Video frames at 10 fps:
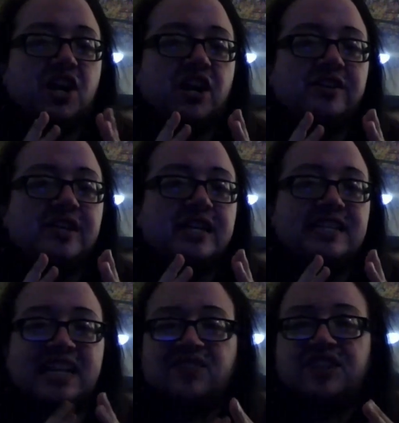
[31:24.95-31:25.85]
on the
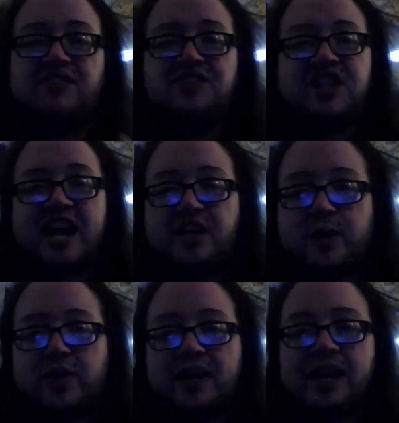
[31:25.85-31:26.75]
7th of
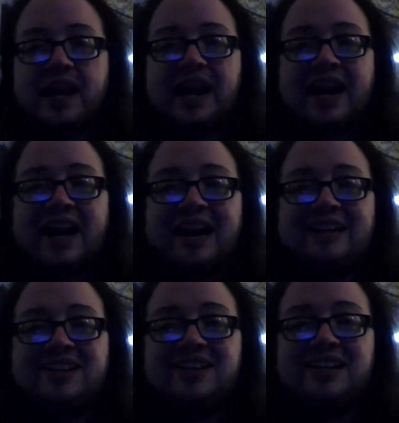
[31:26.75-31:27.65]
January,
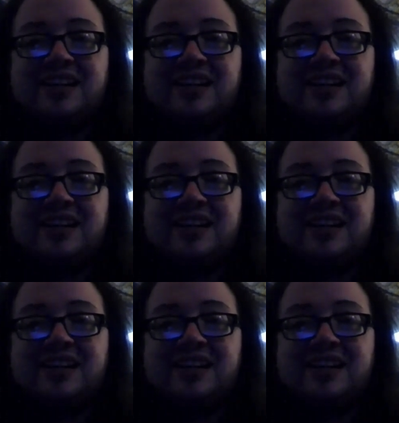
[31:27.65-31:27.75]
and